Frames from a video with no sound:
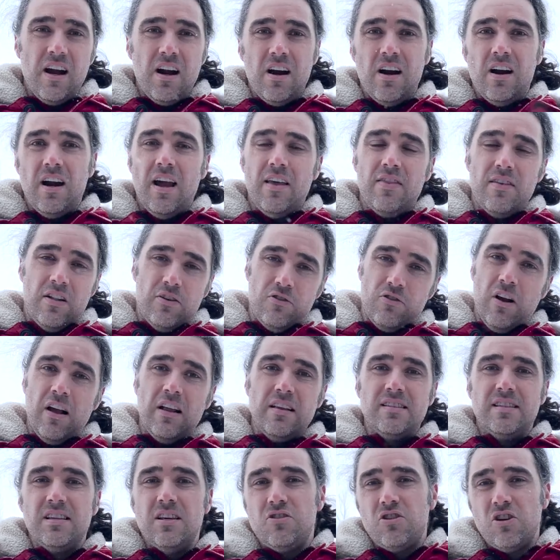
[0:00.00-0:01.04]
air, and then
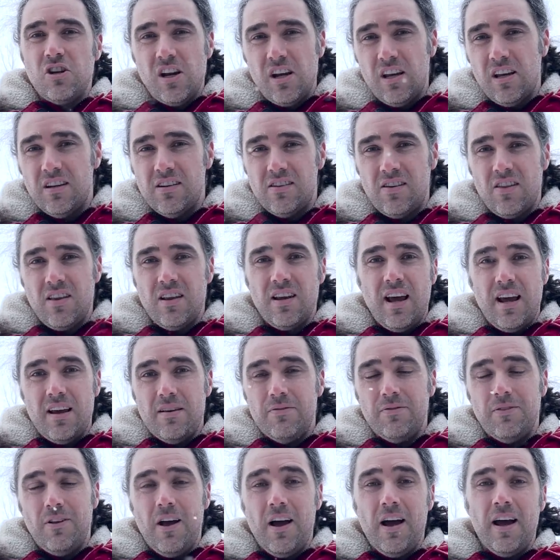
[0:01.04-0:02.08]
transitioning into the
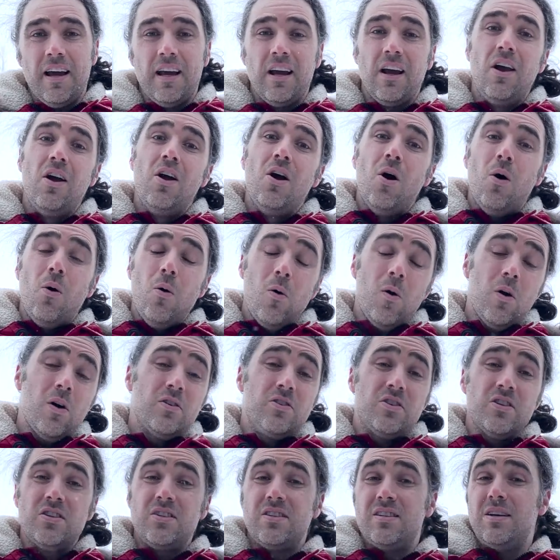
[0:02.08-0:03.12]
night flying,
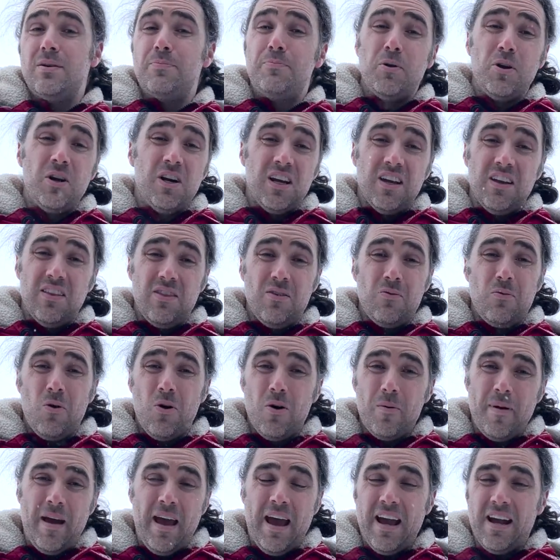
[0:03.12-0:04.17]
or just putting in the
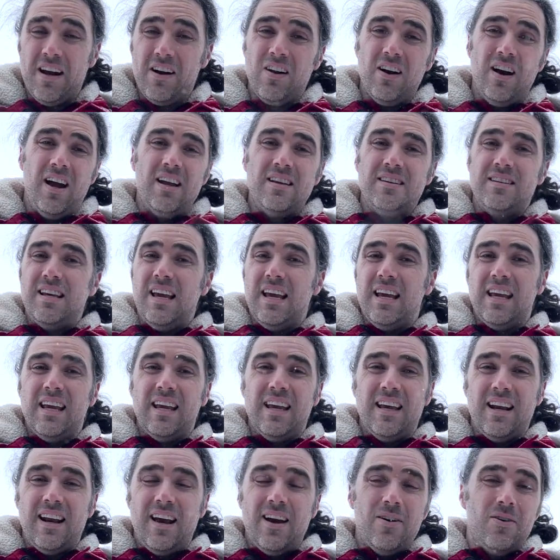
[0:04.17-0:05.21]
warm hangar and
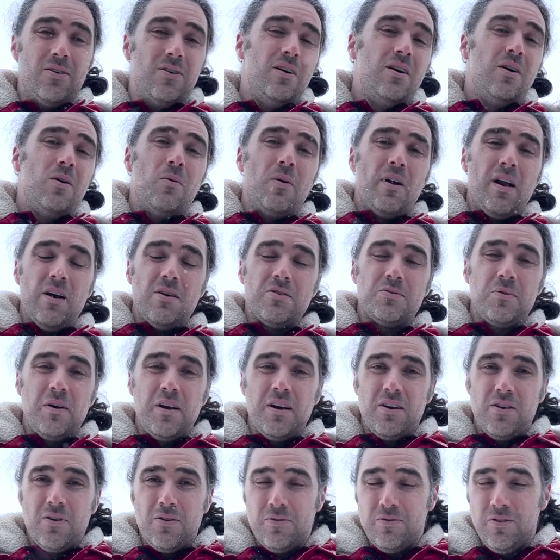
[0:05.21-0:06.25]
taking it out when I was
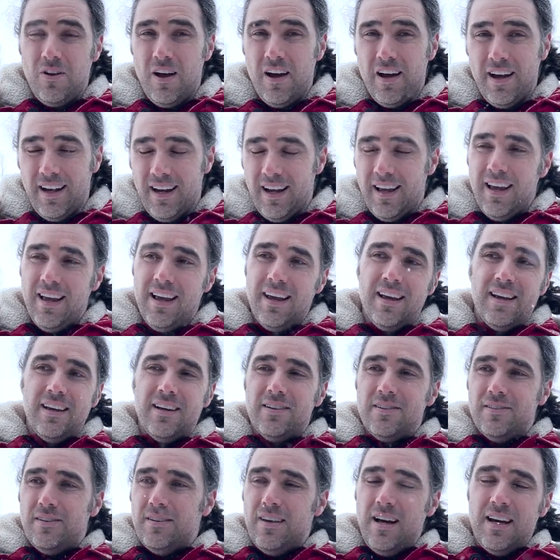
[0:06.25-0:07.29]
ready to go flying.
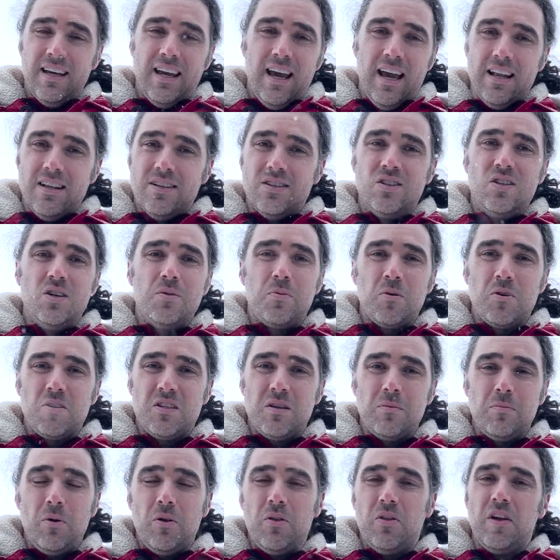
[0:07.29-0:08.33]
Again, super
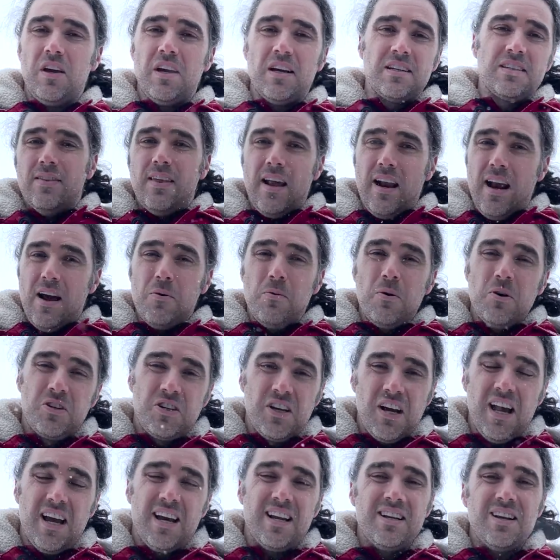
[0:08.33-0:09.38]
simple thing that I
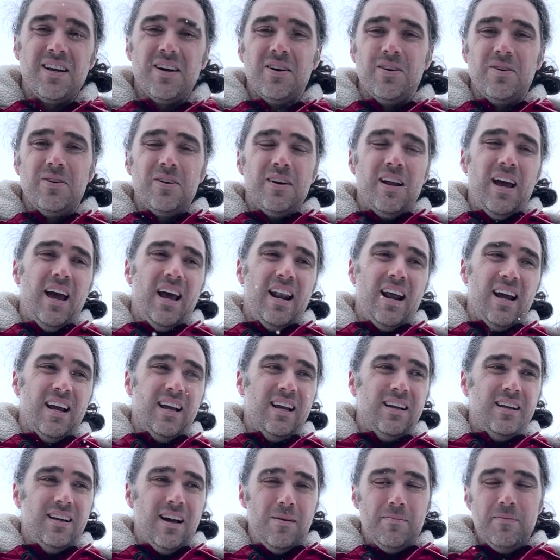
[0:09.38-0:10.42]
wish I had known, and
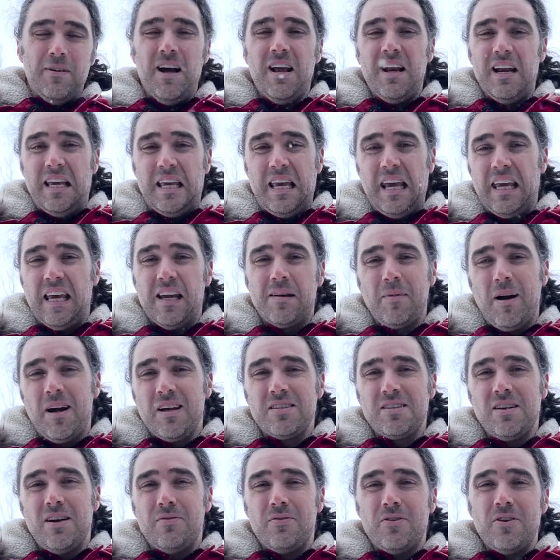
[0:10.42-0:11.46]
I'm kind of kicking
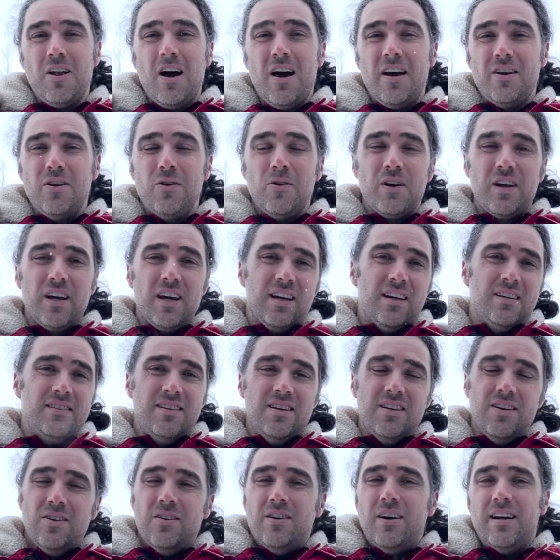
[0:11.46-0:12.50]
myself for not knowing it,
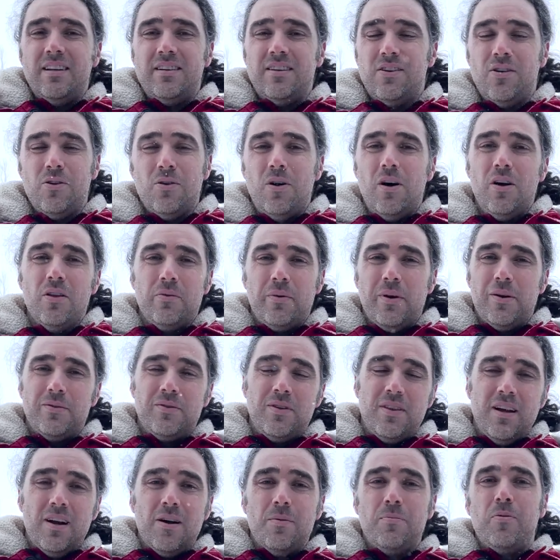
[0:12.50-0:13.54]
because I had to go all the way
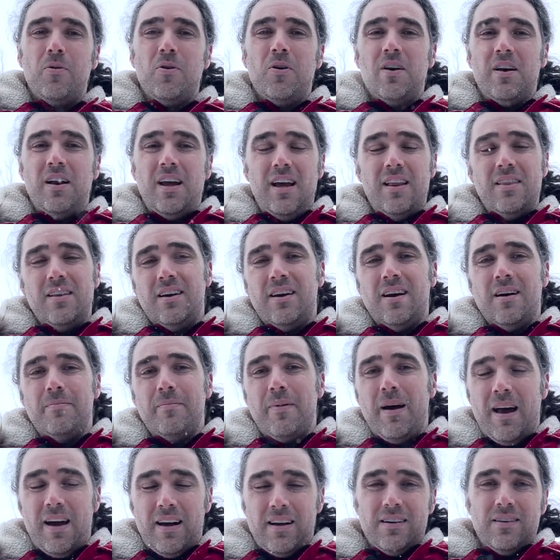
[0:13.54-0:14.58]
out to the airport and then
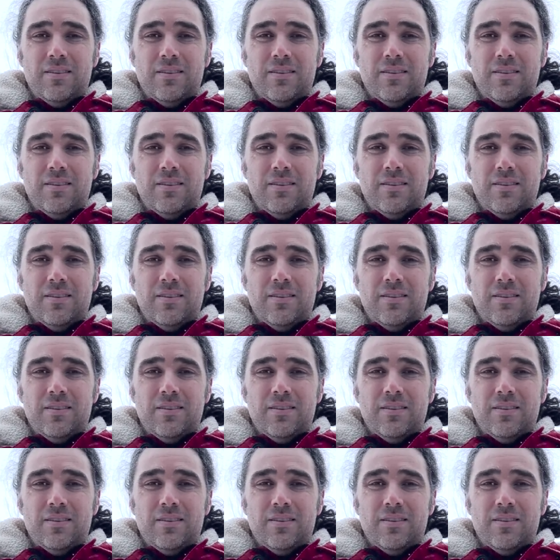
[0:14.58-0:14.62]
come back